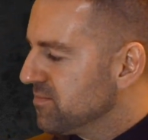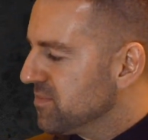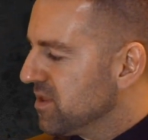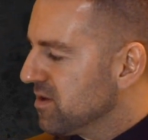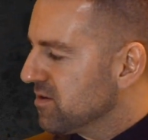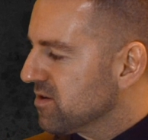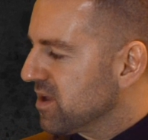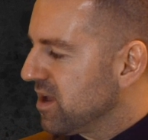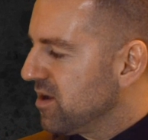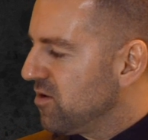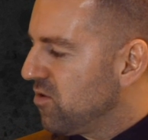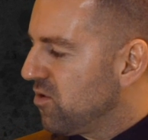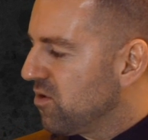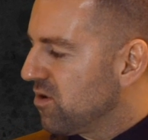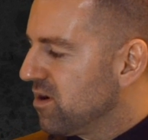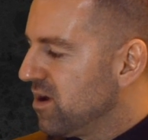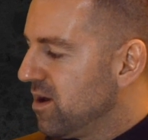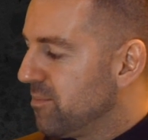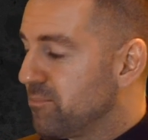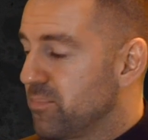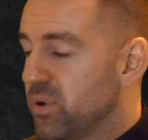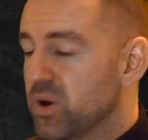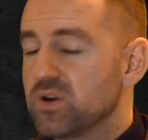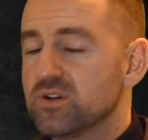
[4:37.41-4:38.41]
Okay, or
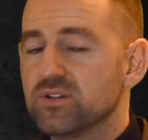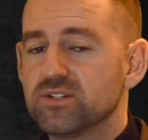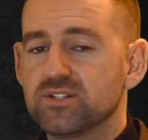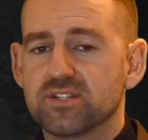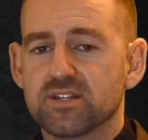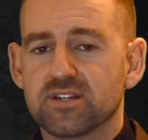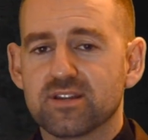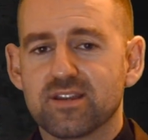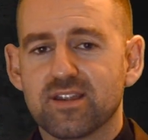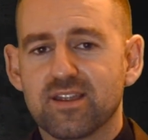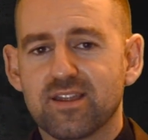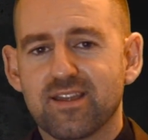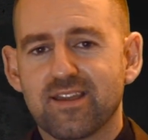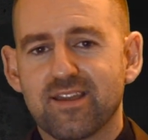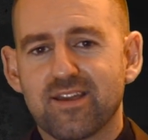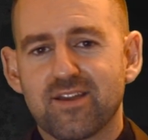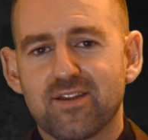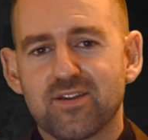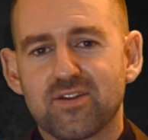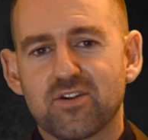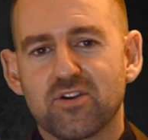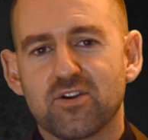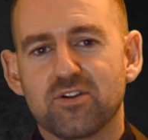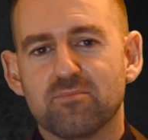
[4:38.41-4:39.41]
a person
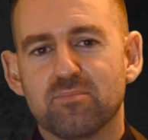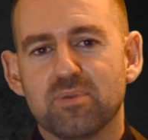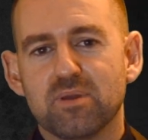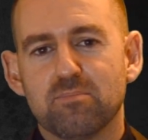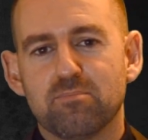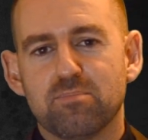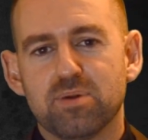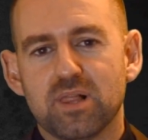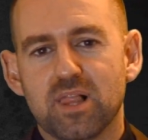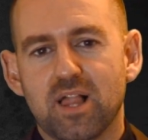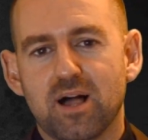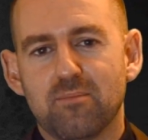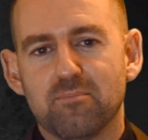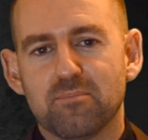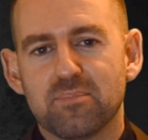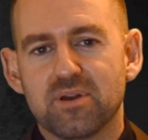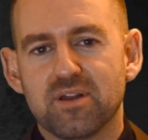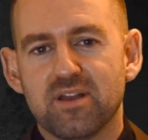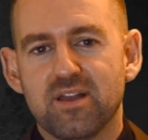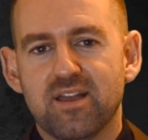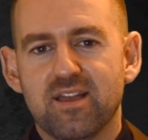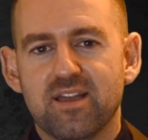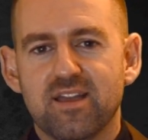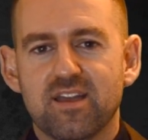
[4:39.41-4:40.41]
could be plump.
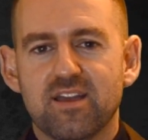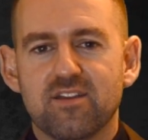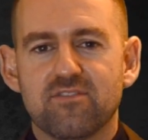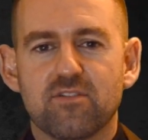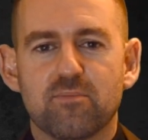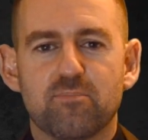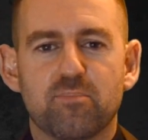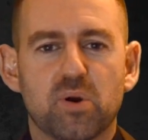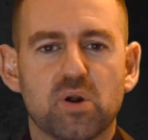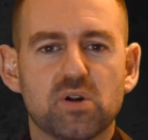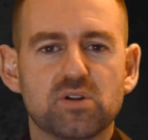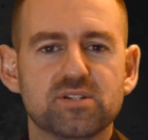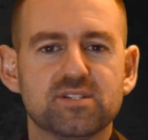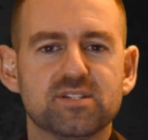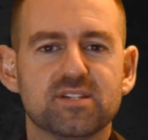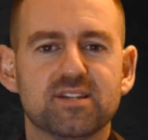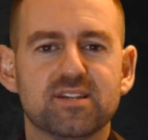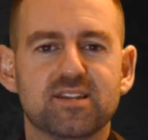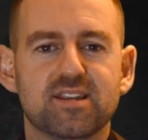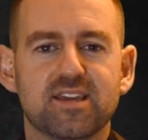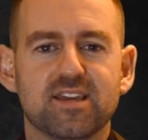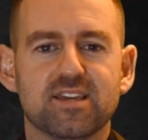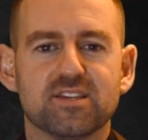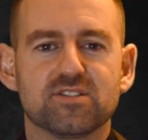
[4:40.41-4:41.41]
If a
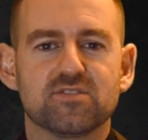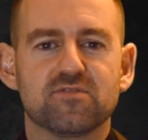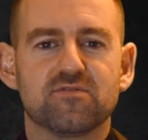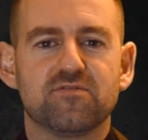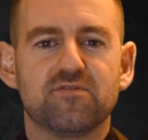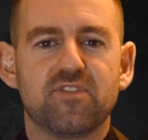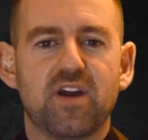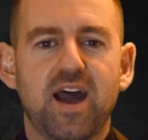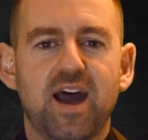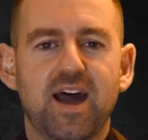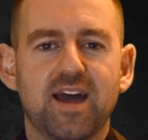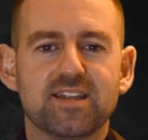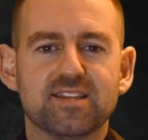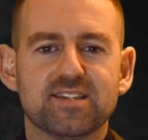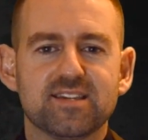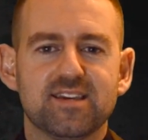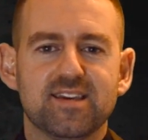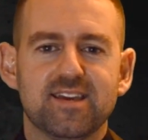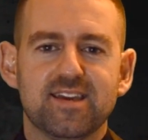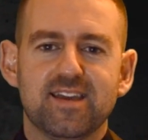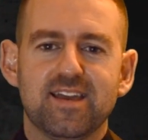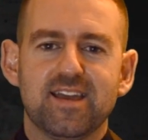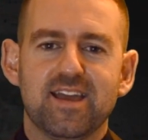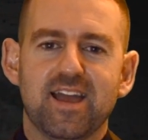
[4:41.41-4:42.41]
person is fat
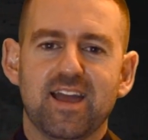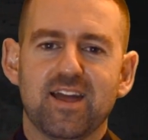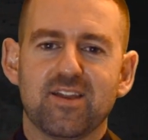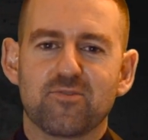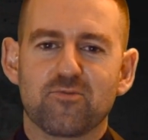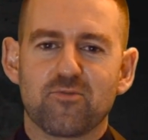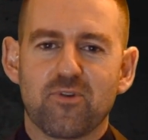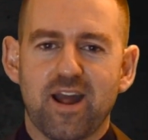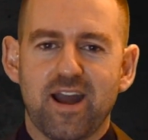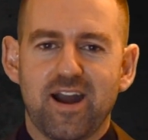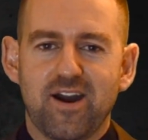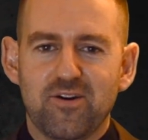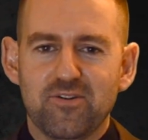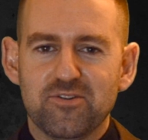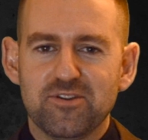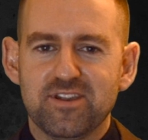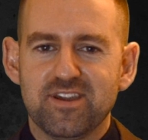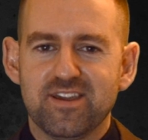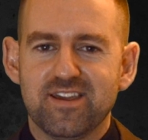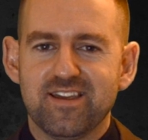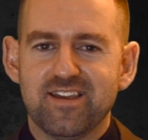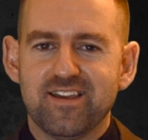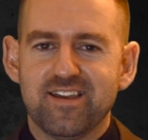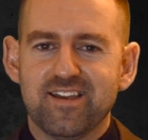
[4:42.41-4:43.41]
and round,
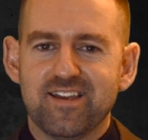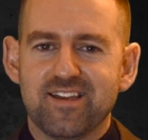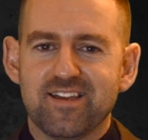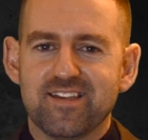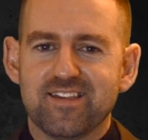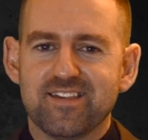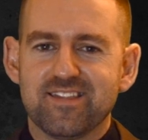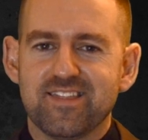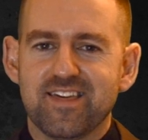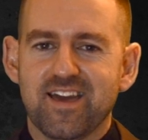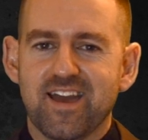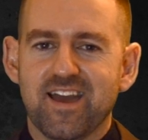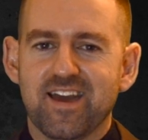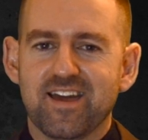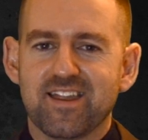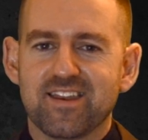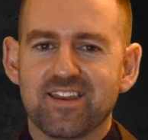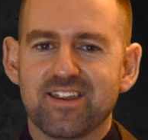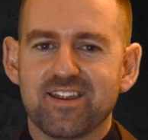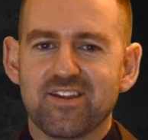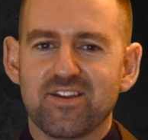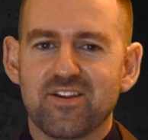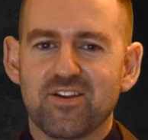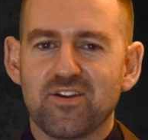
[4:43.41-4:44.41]

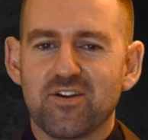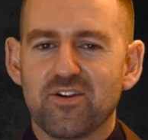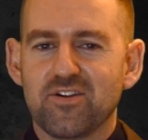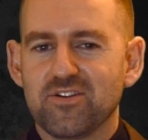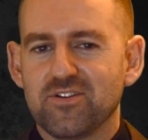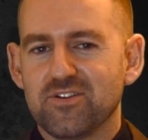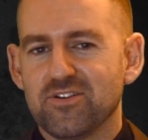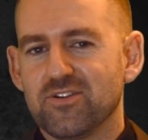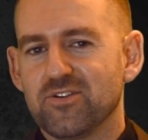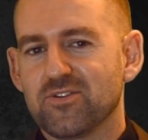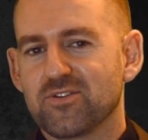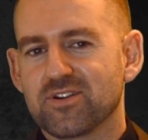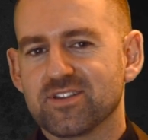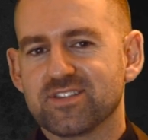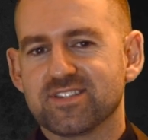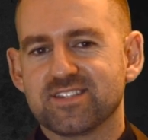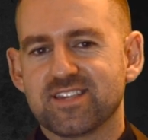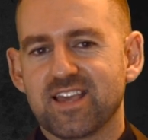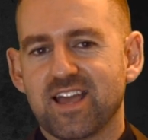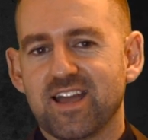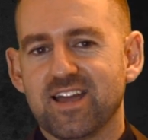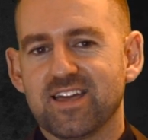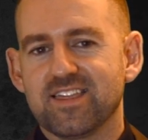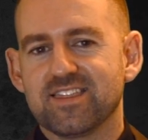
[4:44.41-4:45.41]
then you could
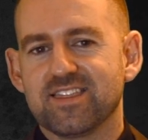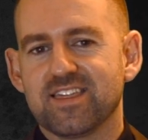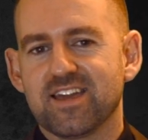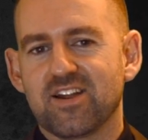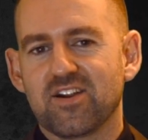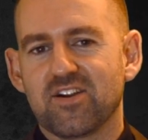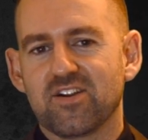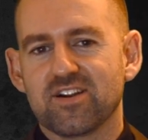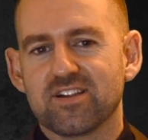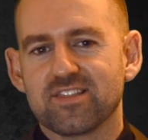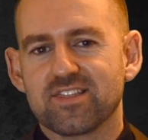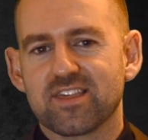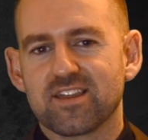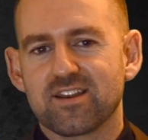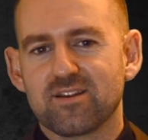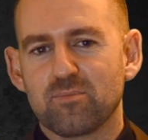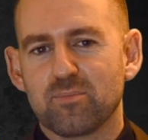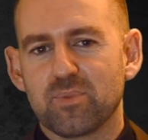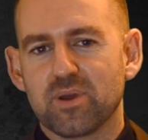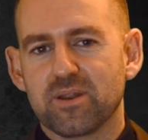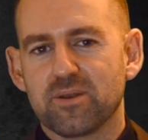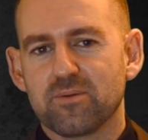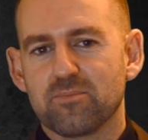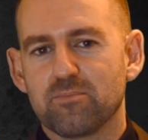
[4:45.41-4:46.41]
say they're a little
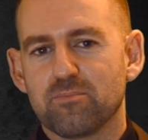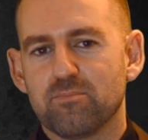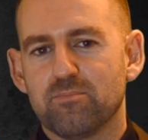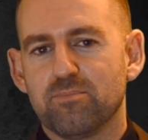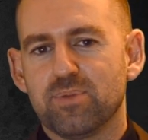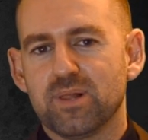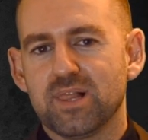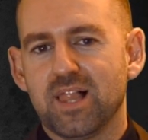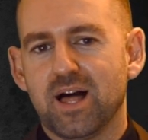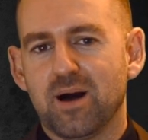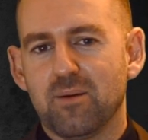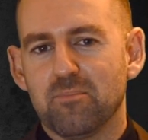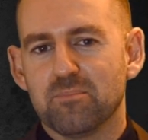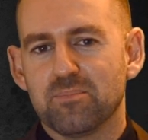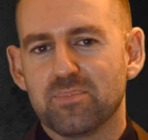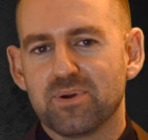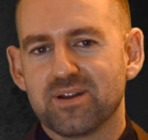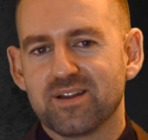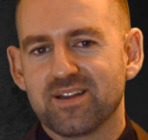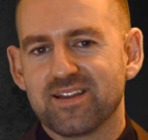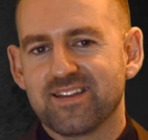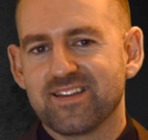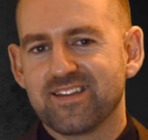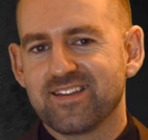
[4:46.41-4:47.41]
bit plump.
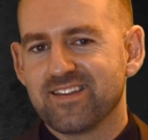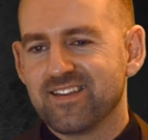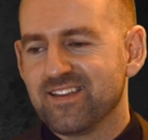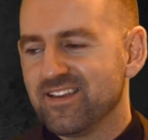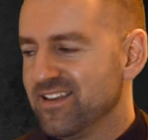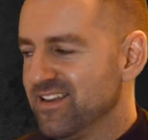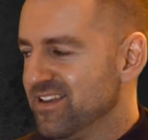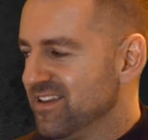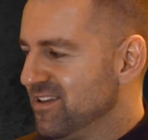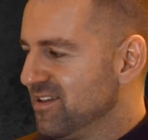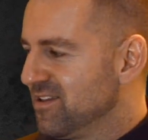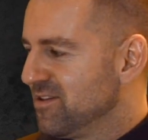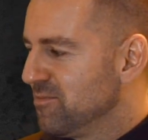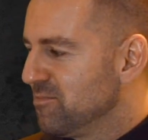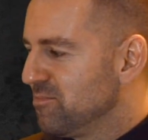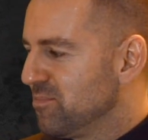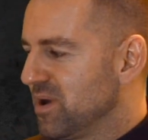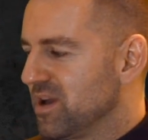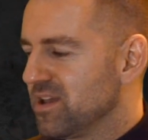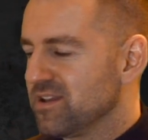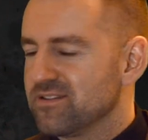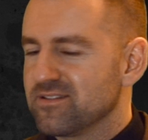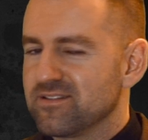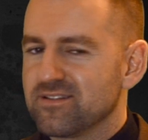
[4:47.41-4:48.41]

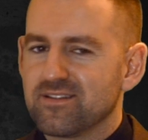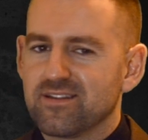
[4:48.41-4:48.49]
But